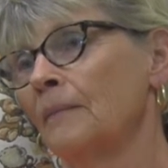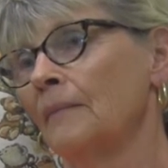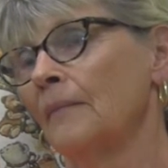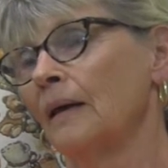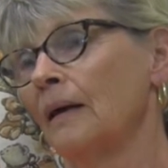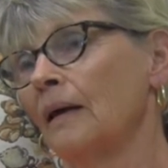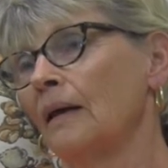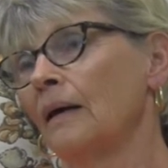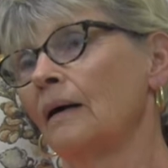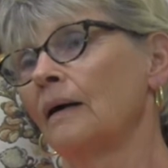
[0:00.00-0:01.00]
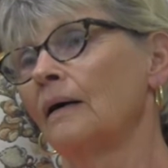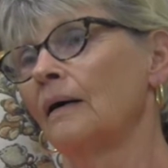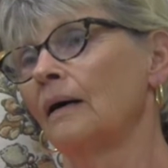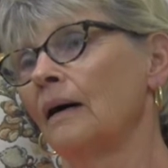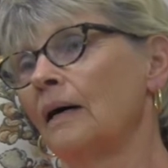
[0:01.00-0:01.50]
And Buncom Day
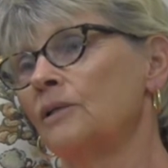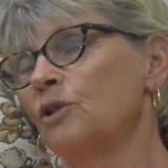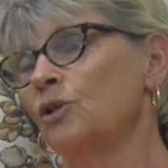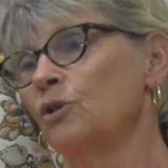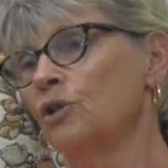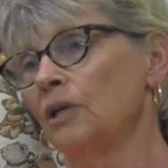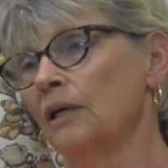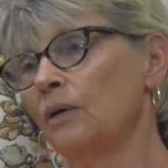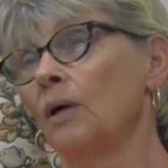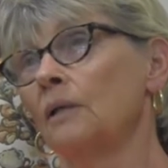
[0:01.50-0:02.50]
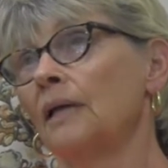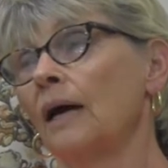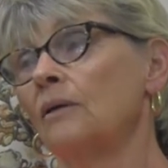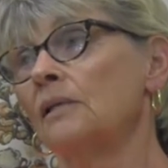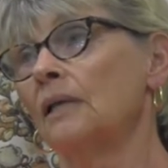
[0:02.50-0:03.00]
is? It's usually, well,
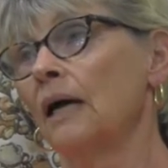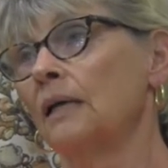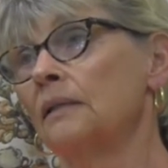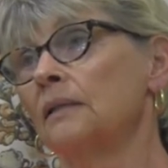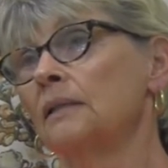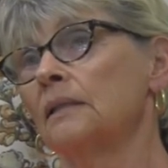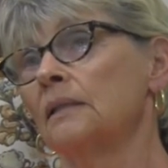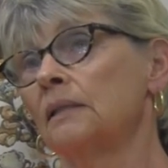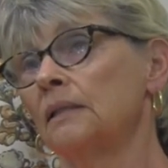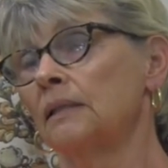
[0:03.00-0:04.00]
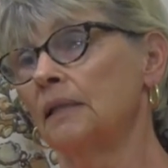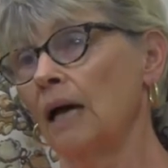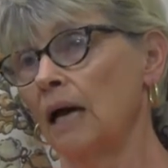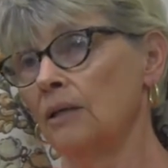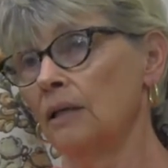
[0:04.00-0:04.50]
now it's last
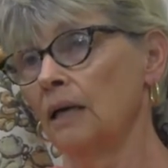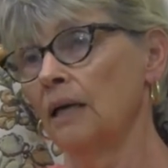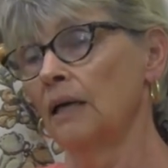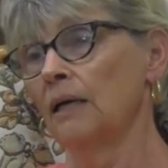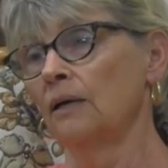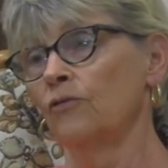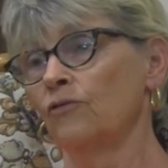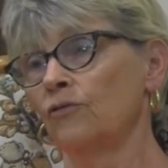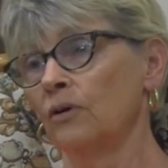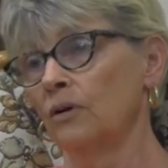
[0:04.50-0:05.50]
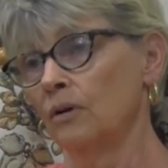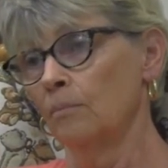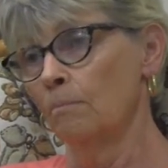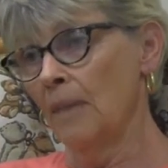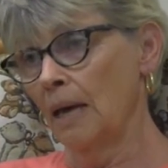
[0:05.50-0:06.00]
Saturday of
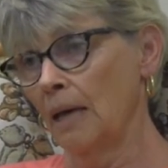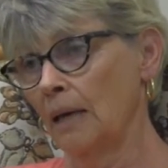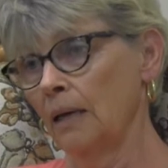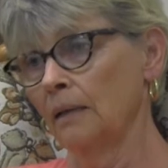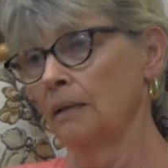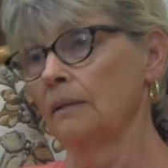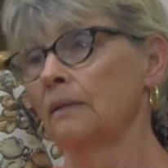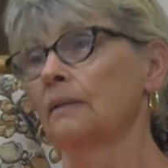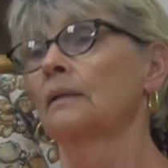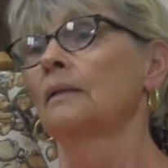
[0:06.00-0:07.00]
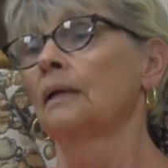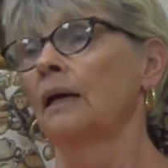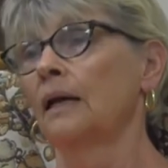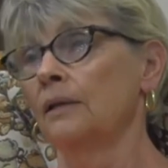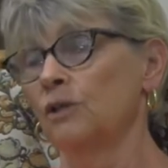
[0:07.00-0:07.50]
May.
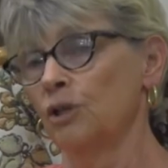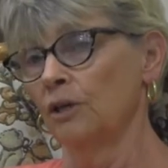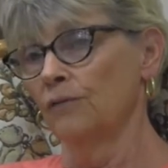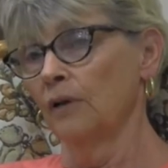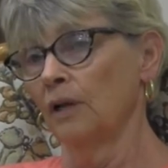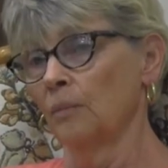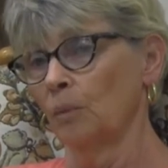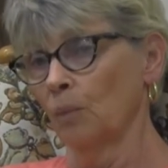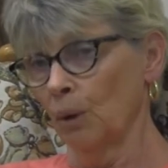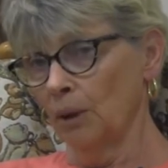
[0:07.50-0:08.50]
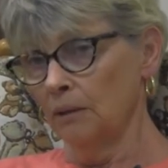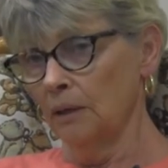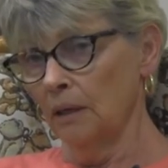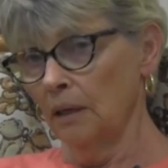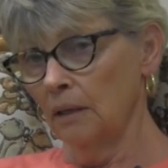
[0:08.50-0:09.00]
This year it fell on Memorial
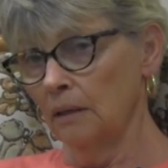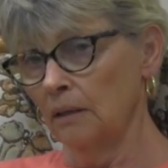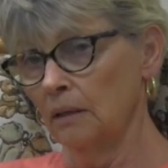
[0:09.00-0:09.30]
Day